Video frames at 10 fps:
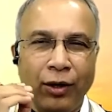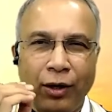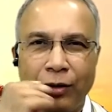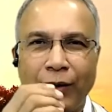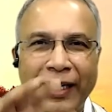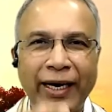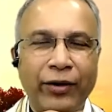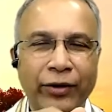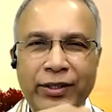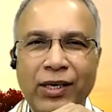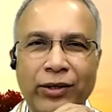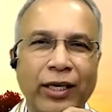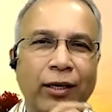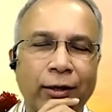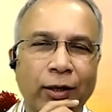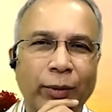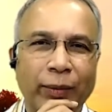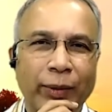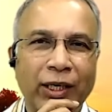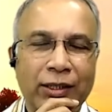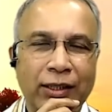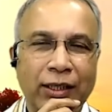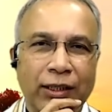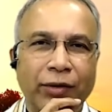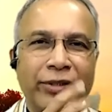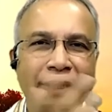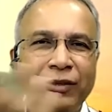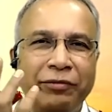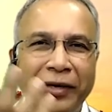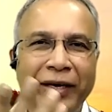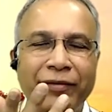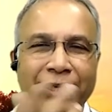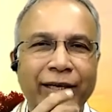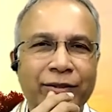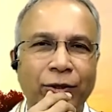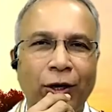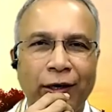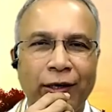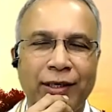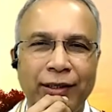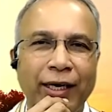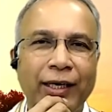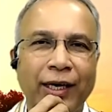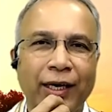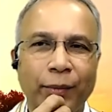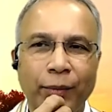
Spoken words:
Although I kind of discount that a little bit because there was such a wave against the Congress at that time.